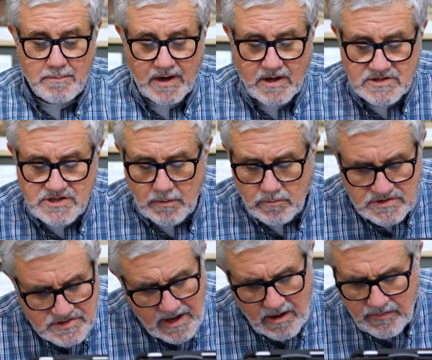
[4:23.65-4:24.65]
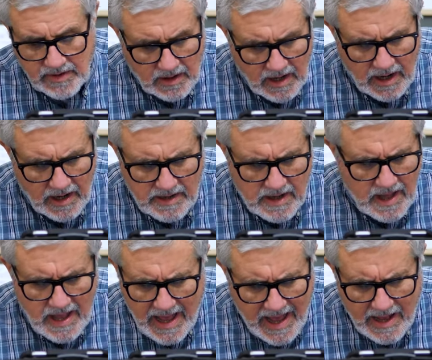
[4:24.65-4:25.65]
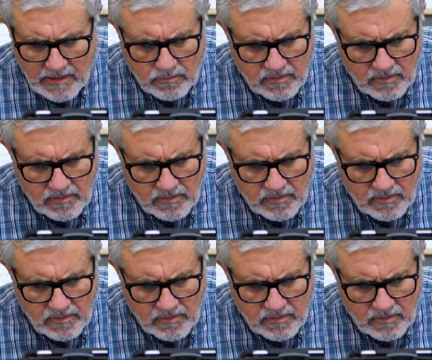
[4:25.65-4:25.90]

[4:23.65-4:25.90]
because it was there that God had